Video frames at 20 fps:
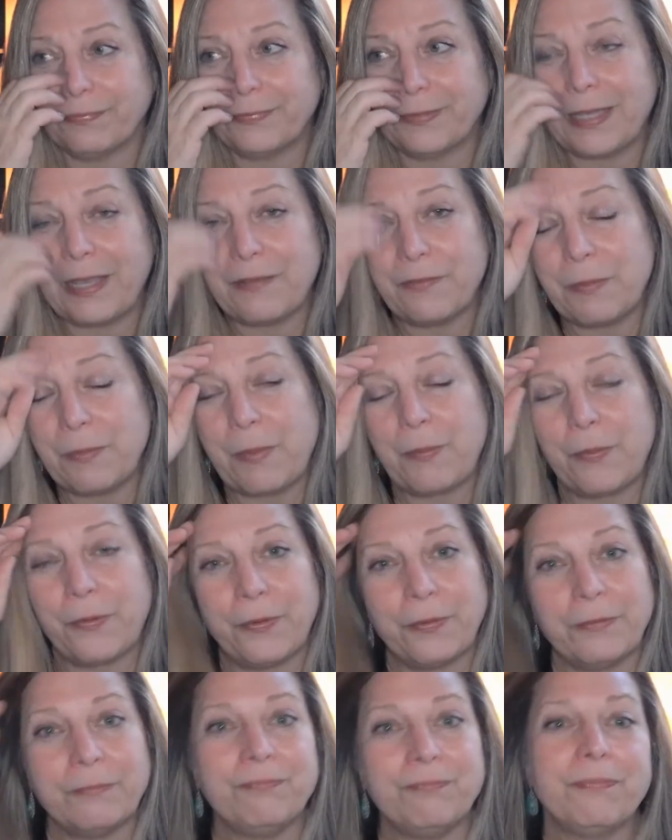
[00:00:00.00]
I
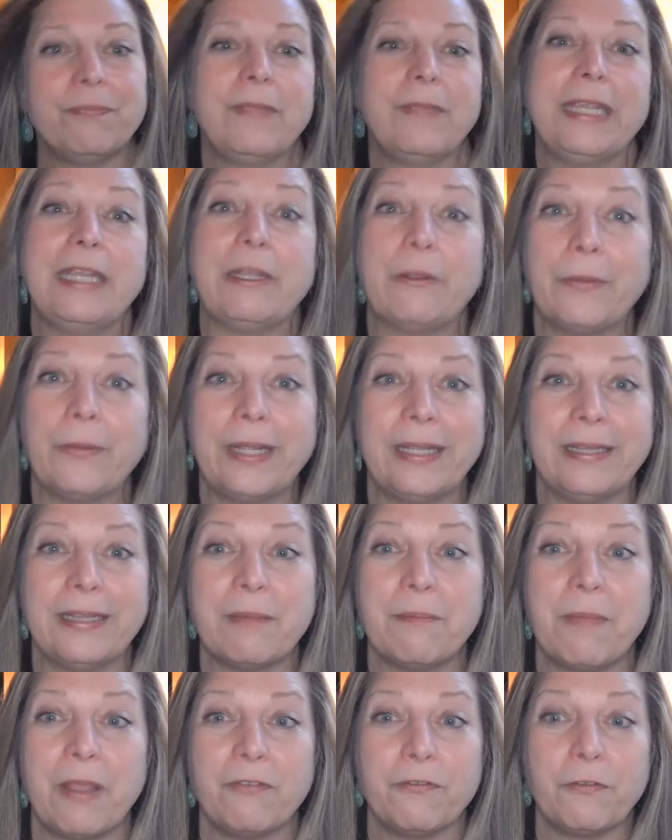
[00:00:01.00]
remember hearing
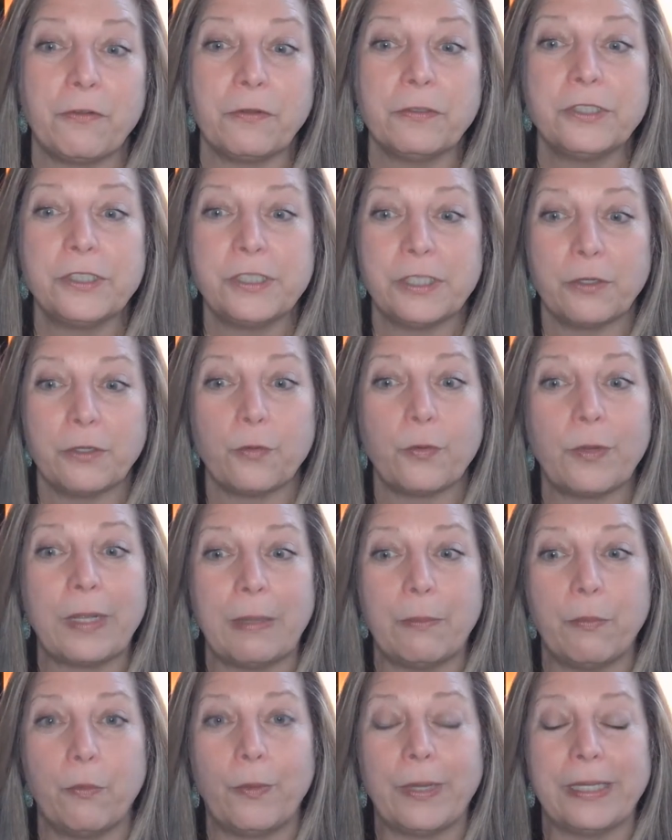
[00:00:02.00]
that my first
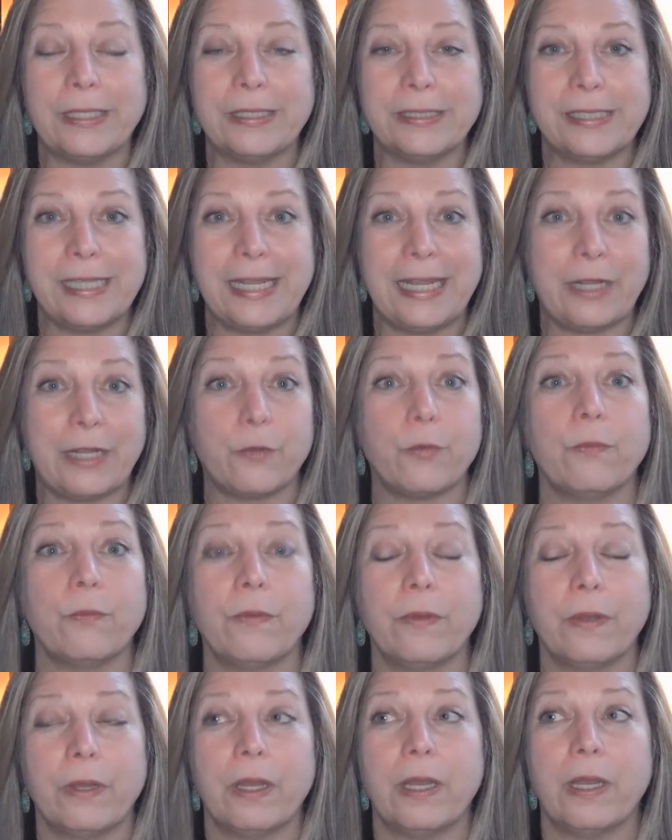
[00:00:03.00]
crib was
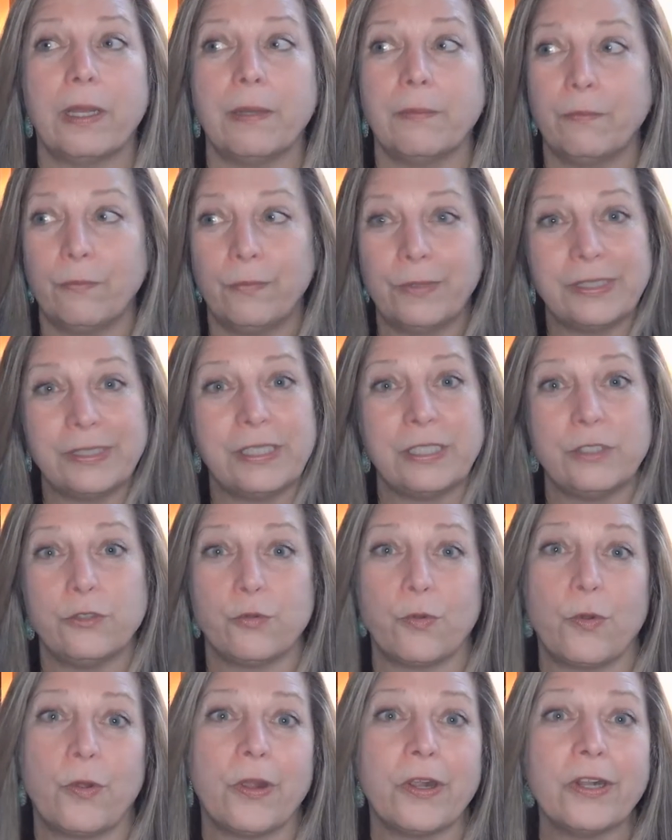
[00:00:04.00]
the
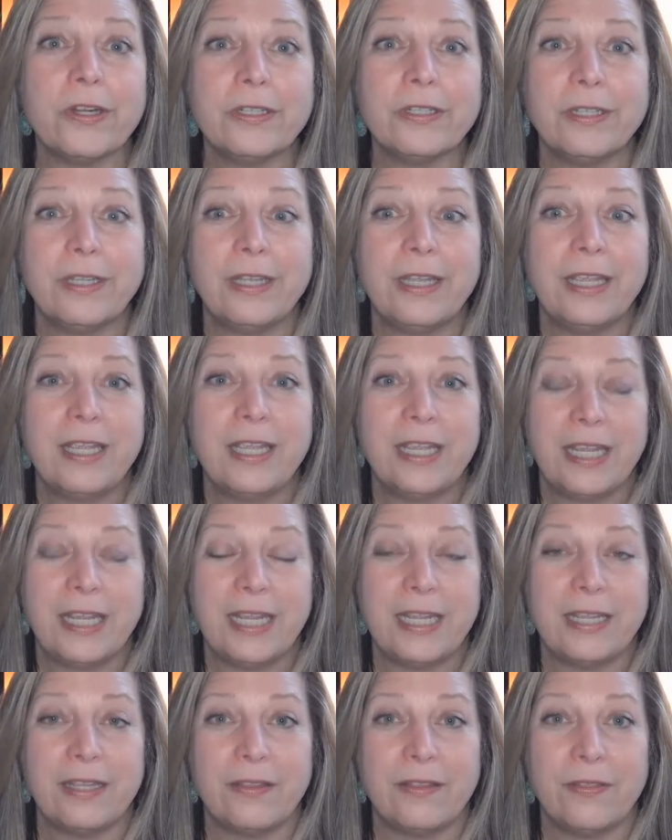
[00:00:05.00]
drawer
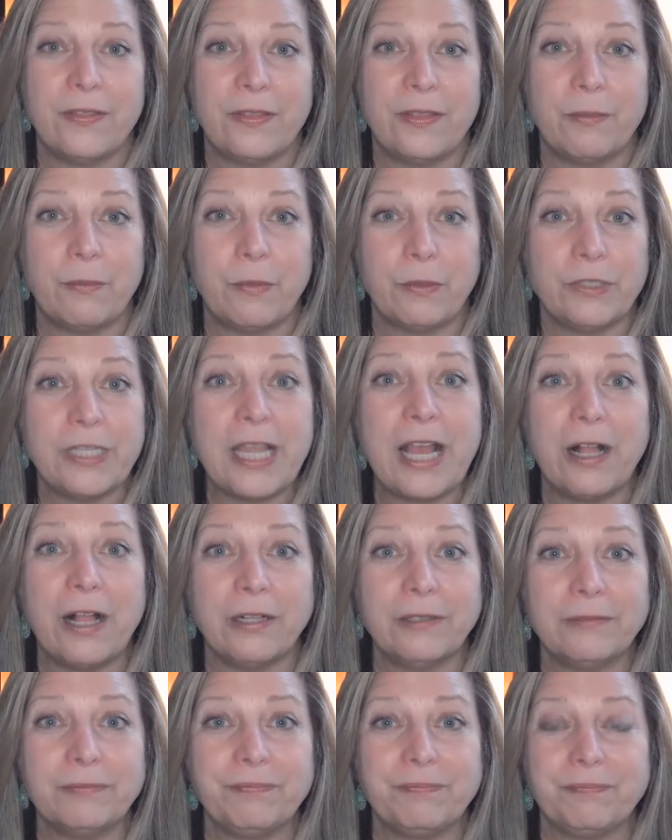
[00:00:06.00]
in the
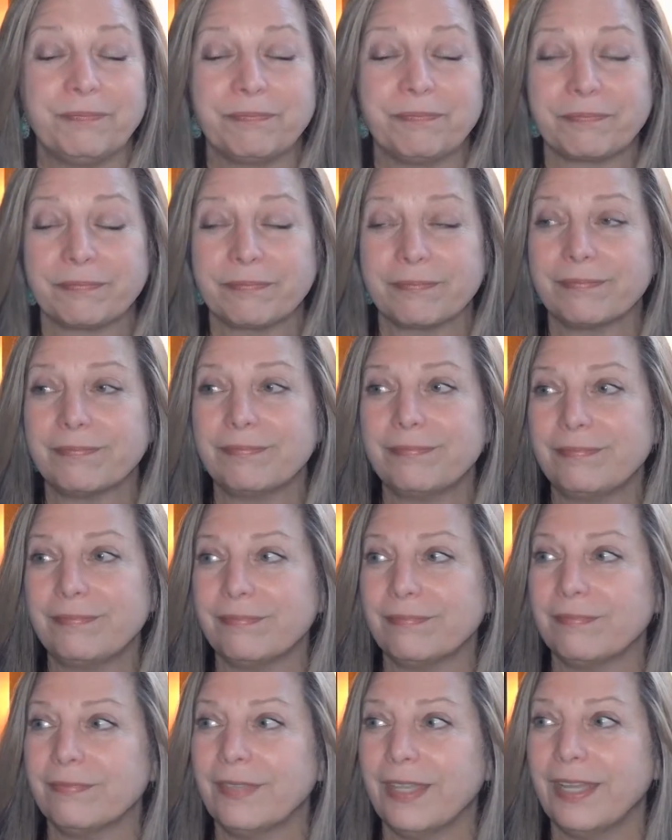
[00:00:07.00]
motel.
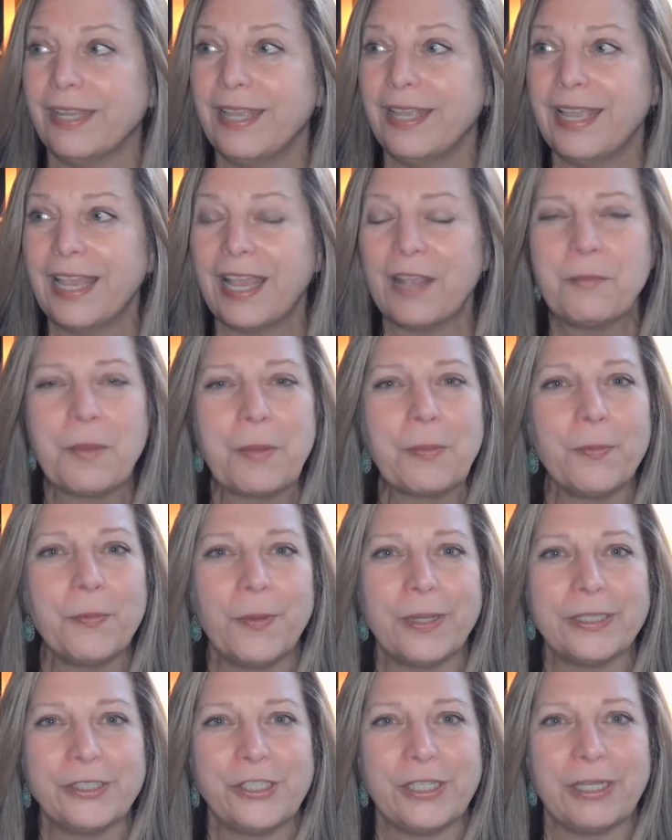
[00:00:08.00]
I remember
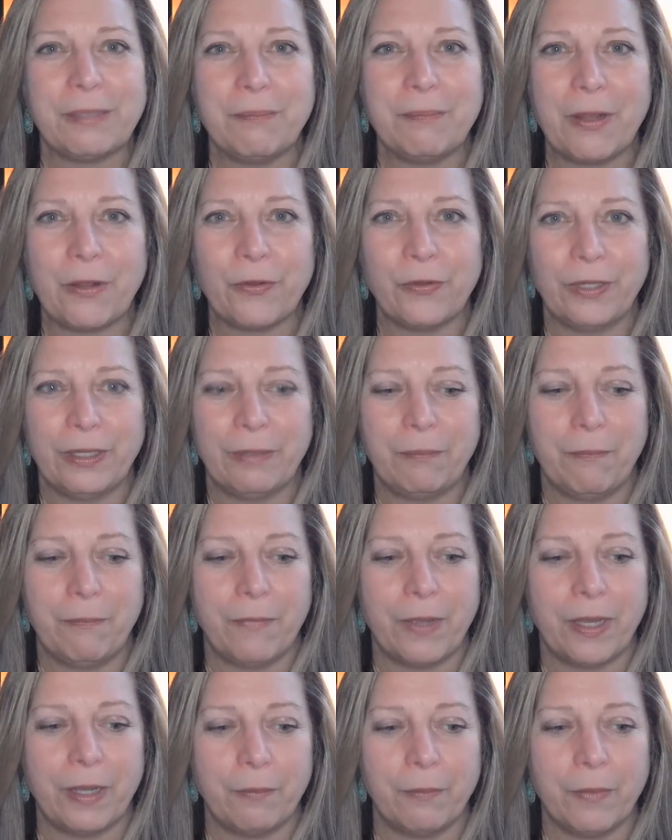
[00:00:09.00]
watching Marilyn
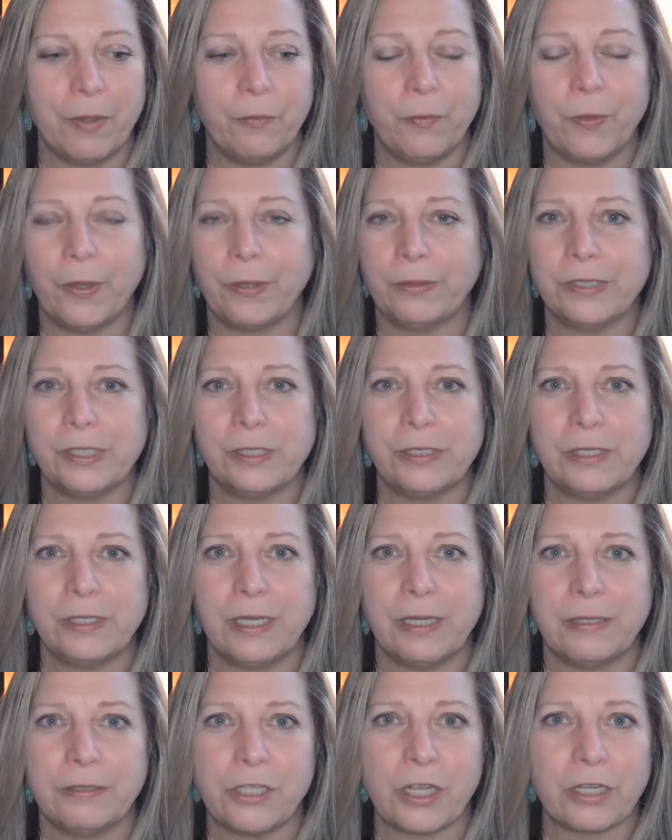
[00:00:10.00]
Monroe's
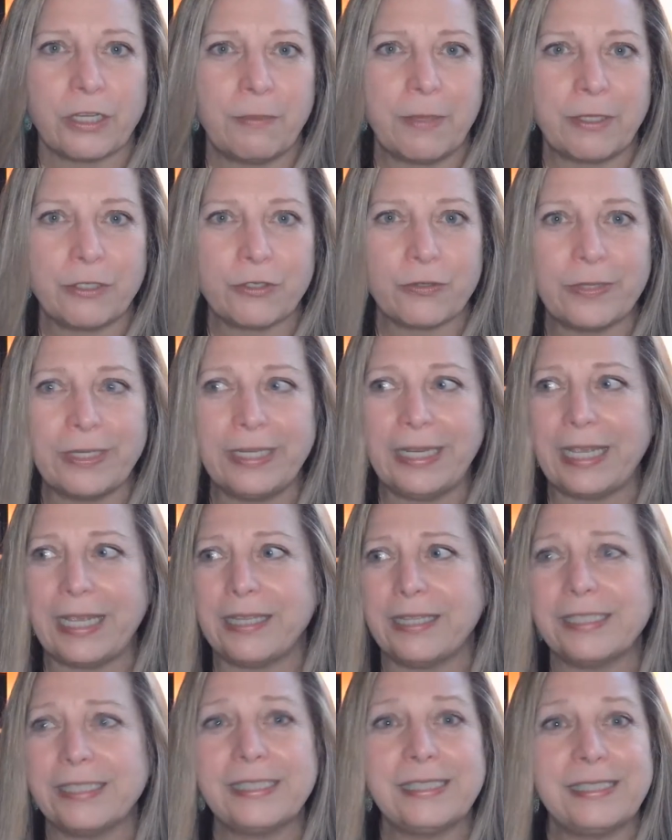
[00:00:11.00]
documentary,
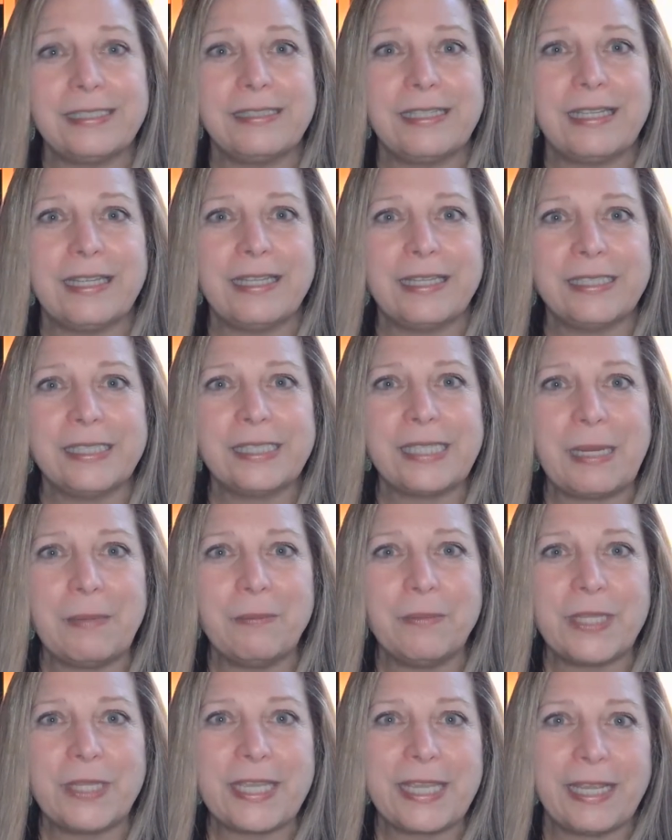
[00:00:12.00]
and the
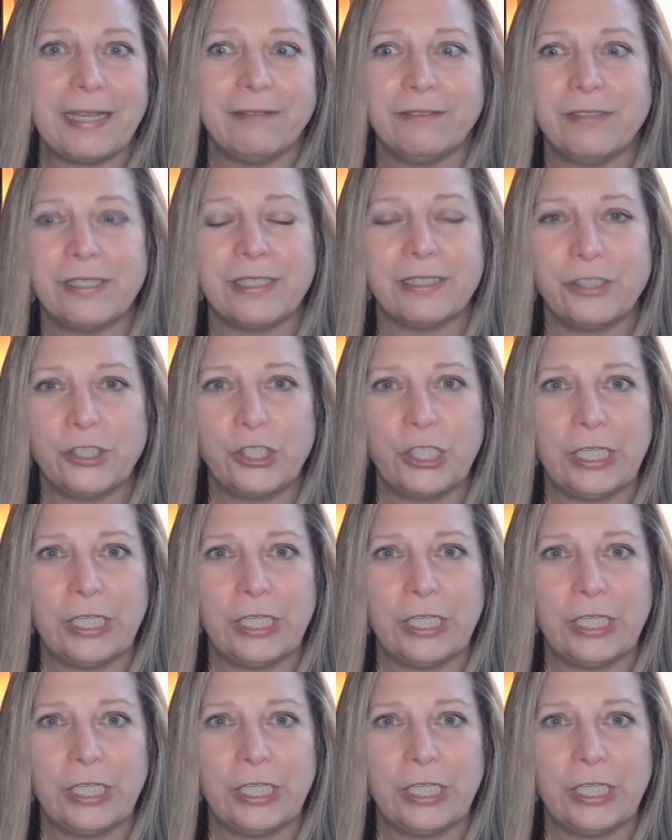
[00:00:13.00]
same thing that